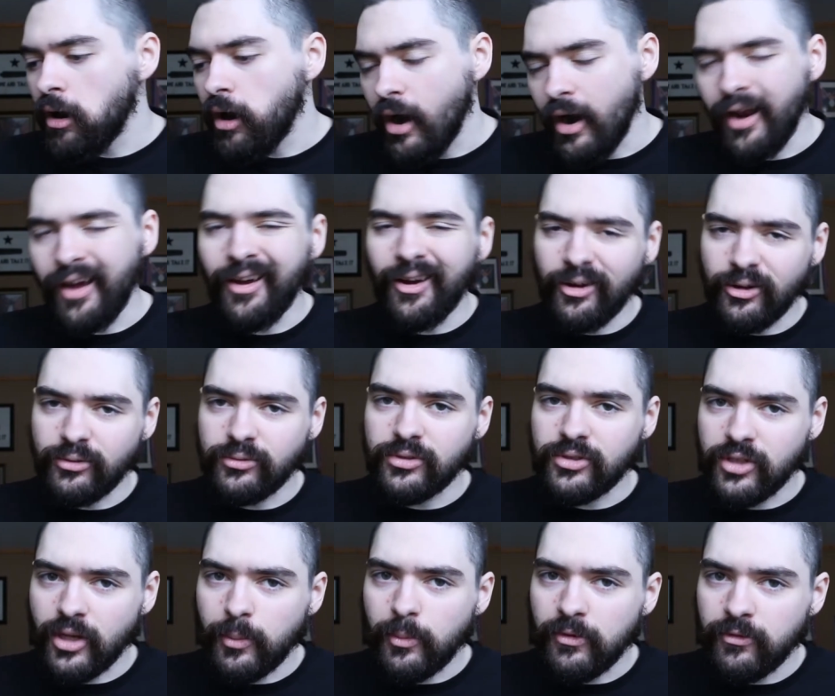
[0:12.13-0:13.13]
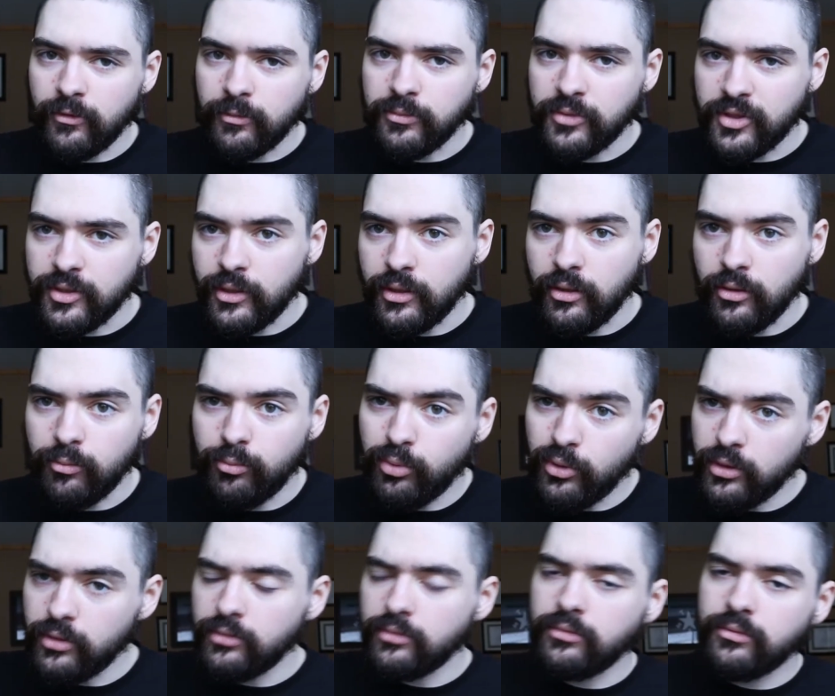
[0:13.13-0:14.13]
I own some of them still,
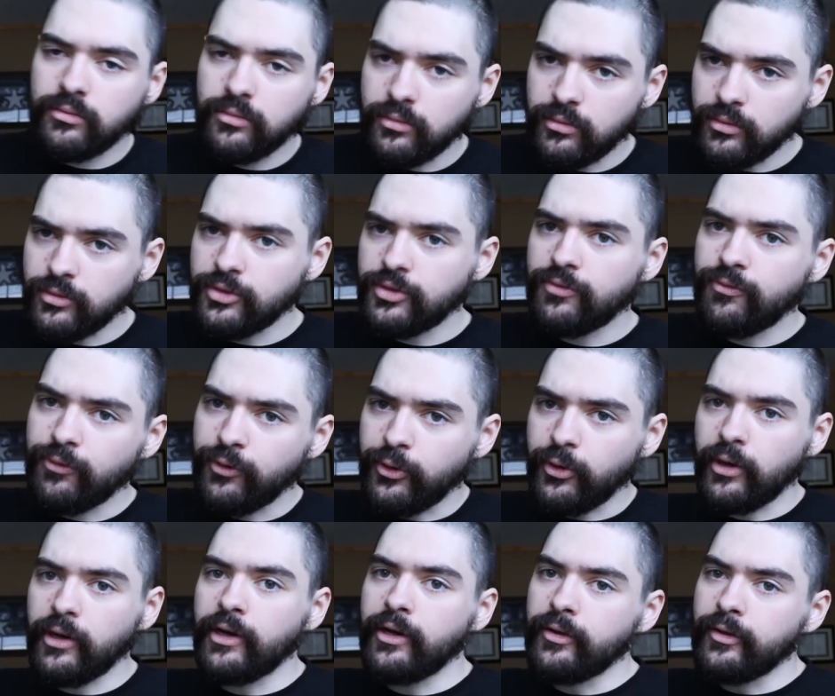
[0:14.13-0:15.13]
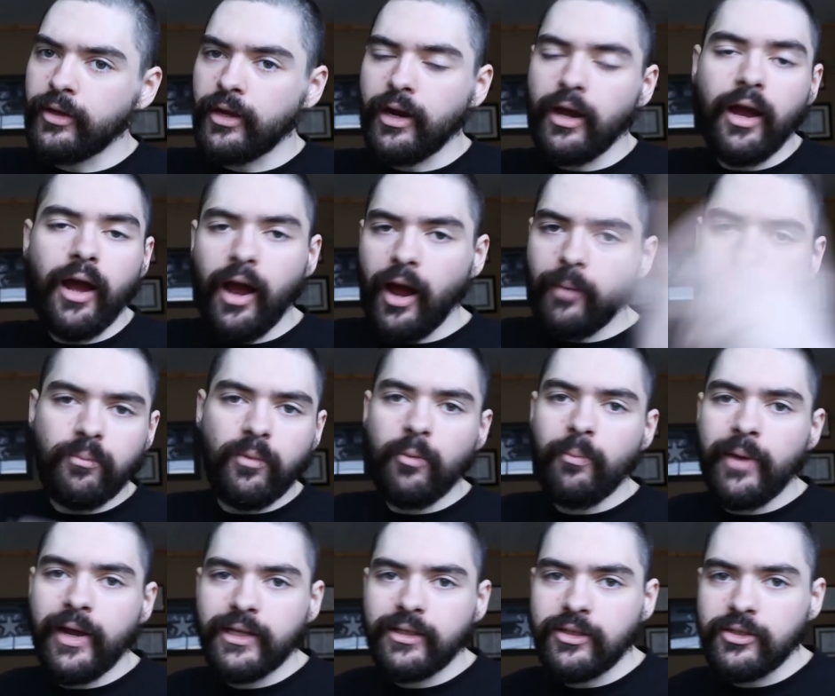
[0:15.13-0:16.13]
but there's a few on here that I'm going to
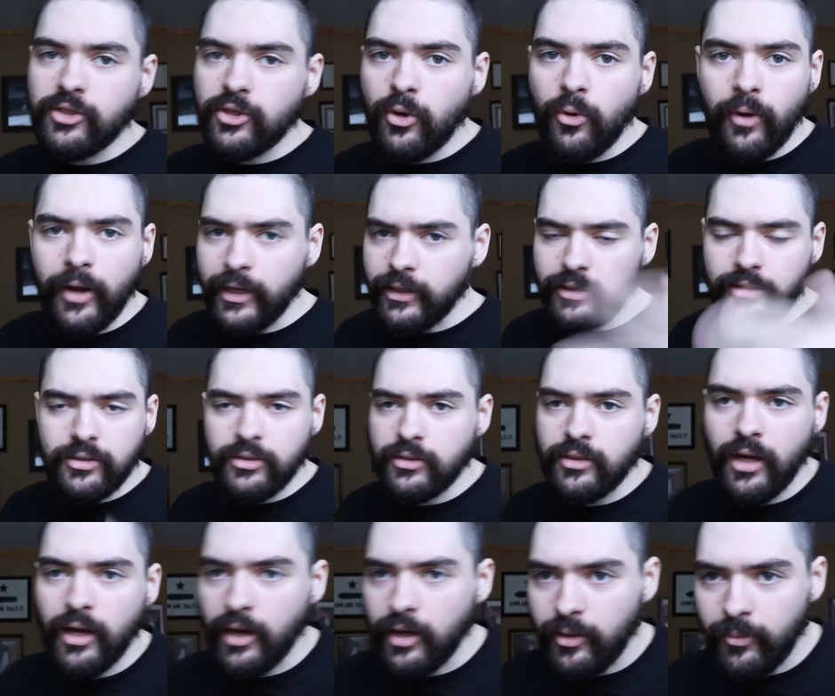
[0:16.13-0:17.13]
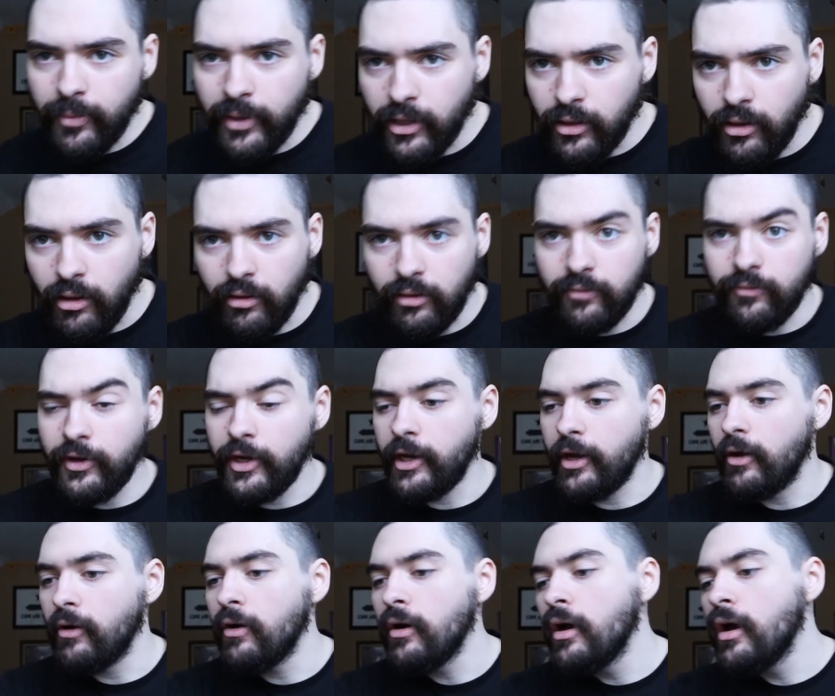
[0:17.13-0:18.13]
make this quick. This is not going to be a long video.